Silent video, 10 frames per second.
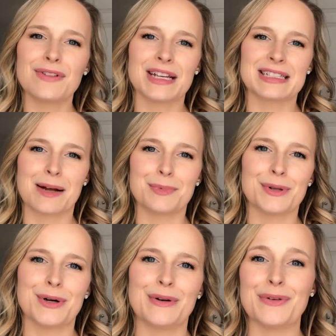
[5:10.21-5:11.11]
link down
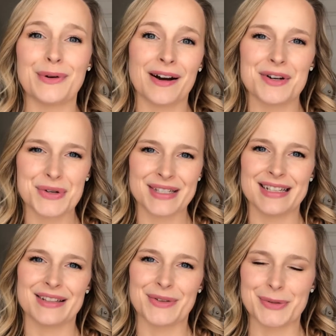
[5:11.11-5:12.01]
below if you are interested
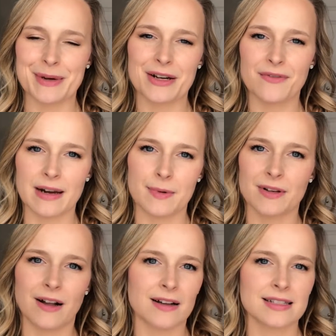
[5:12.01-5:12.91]
in those microfiber
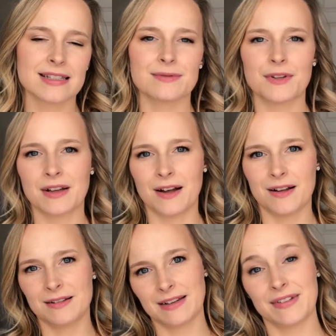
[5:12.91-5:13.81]
cloths. I'll
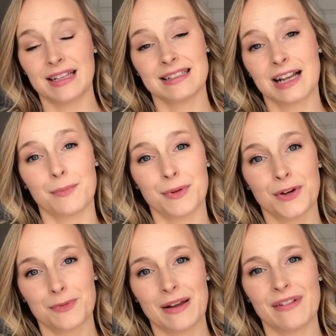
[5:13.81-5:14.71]
leave a link down below
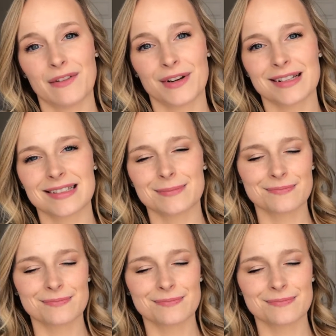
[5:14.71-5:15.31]
of my favorites. All